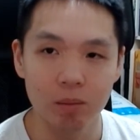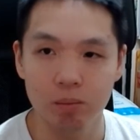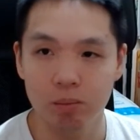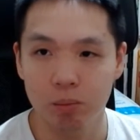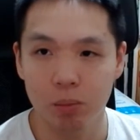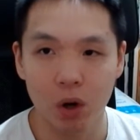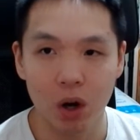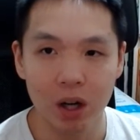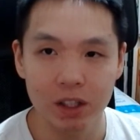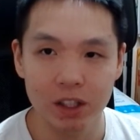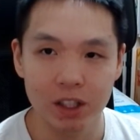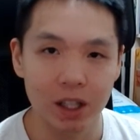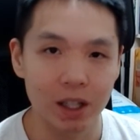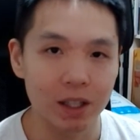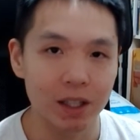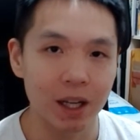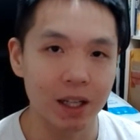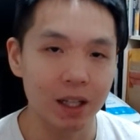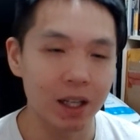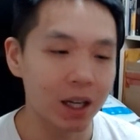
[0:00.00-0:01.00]

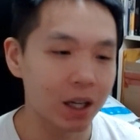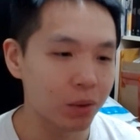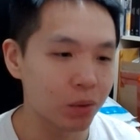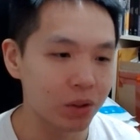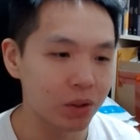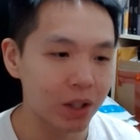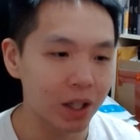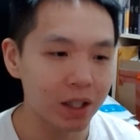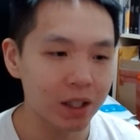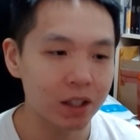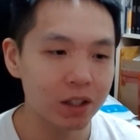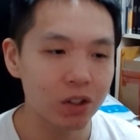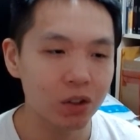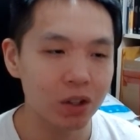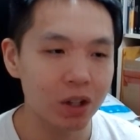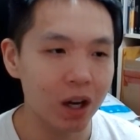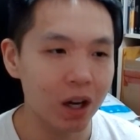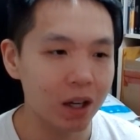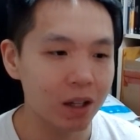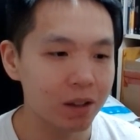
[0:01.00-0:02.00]
project, AI related or
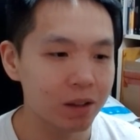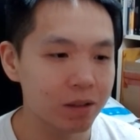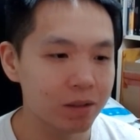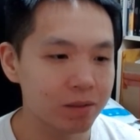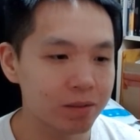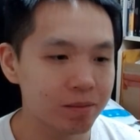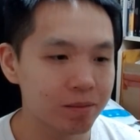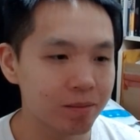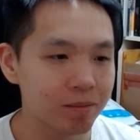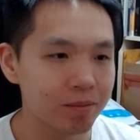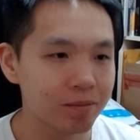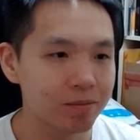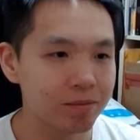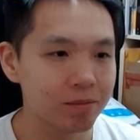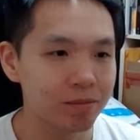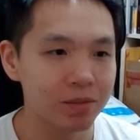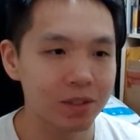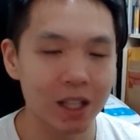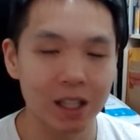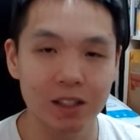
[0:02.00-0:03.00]
not.
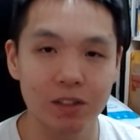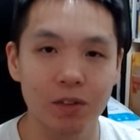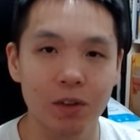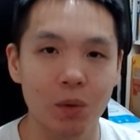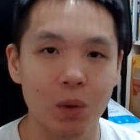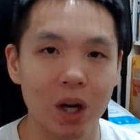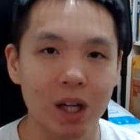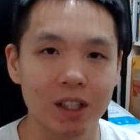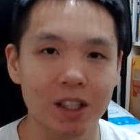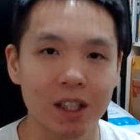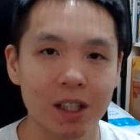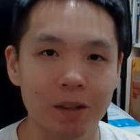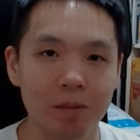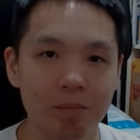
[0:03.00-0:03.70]
Thanks for watching.